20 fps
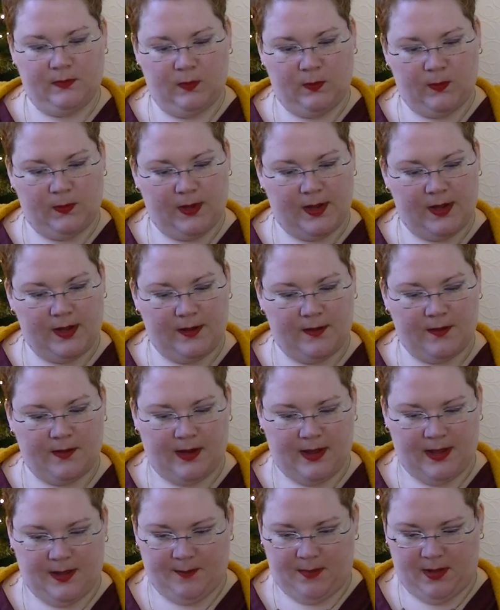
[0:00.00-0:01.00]
Where
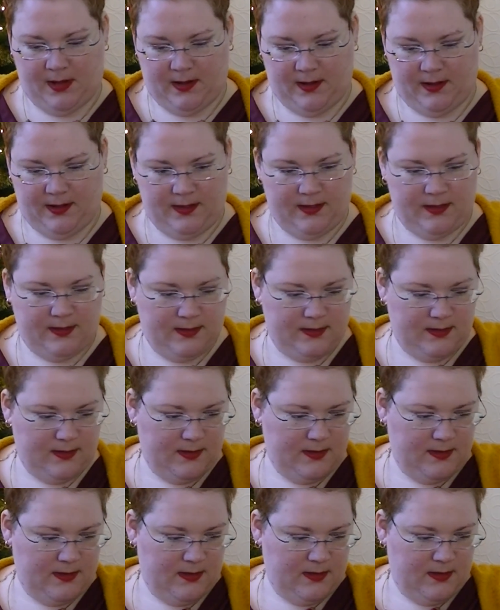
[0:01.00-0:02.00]
am I?
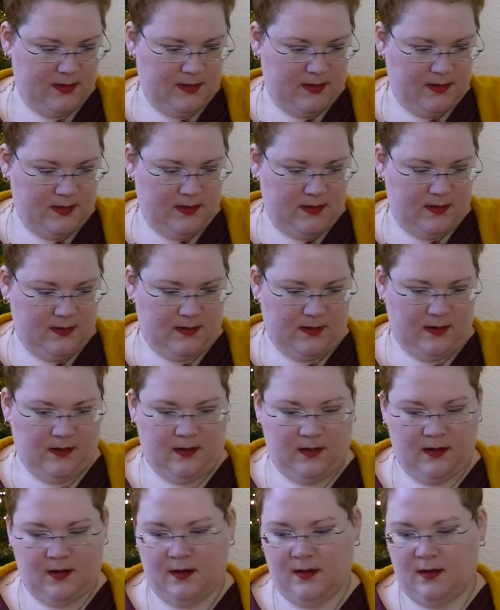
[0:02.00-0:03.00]
Oh,
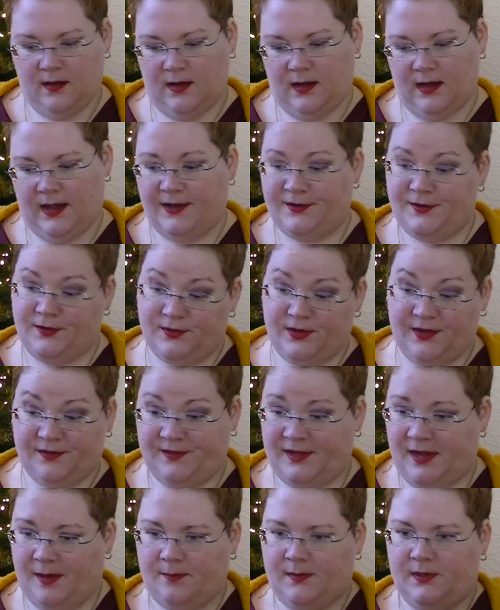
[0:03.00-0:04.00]
I don't have
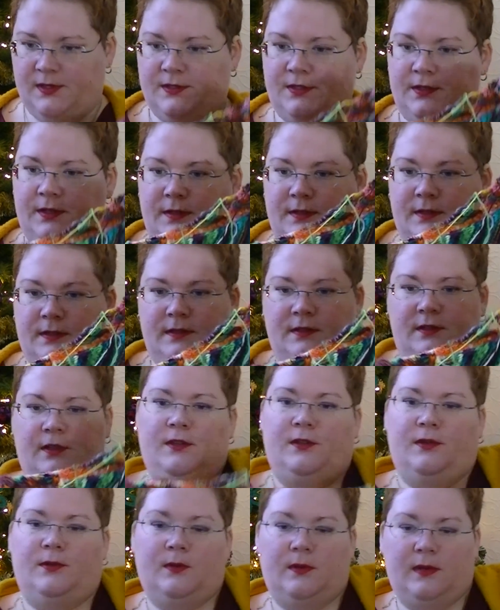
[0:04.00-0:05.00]
that much to
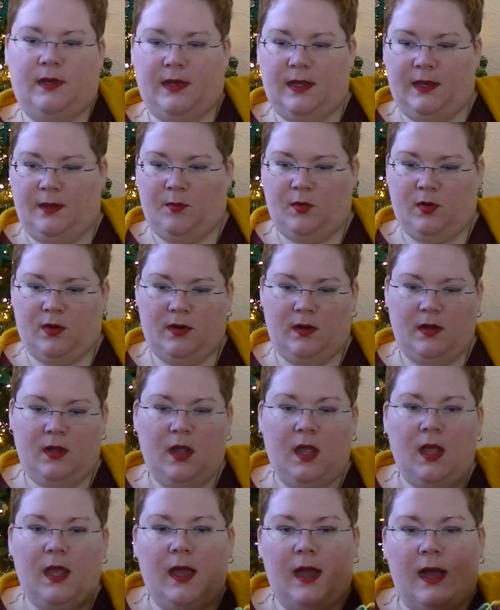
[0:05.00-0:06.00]
do anymore.
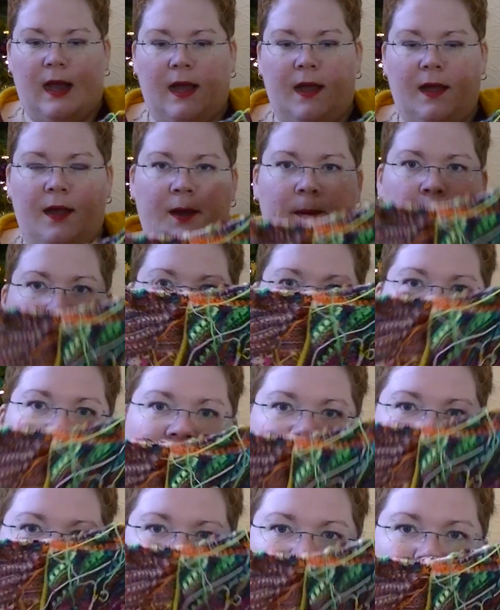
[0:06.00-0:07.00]

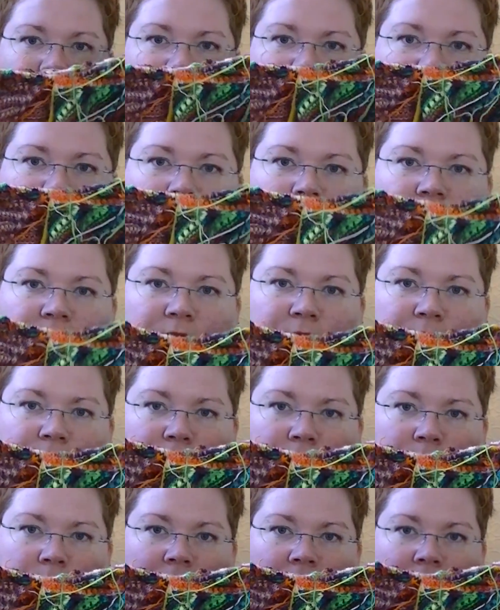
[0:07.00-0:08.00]
Last time I showed it to
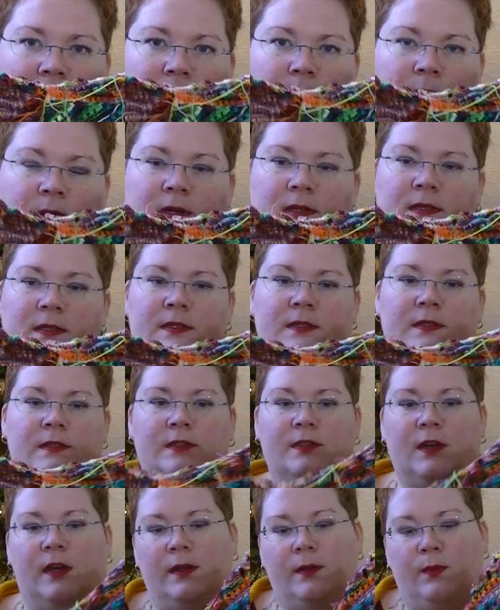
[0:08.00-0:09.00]
you, I was
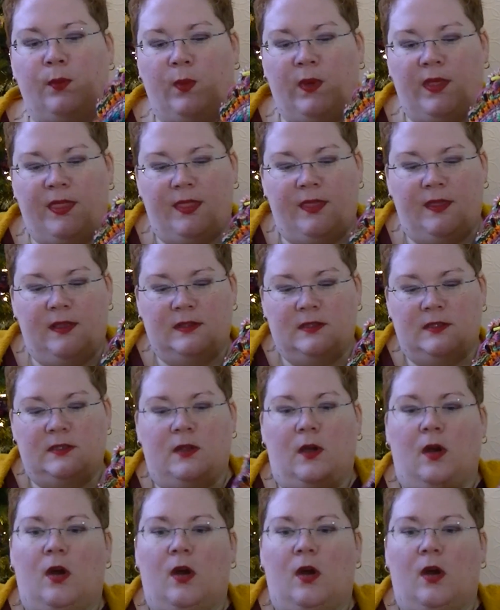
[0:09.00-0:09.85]
done with this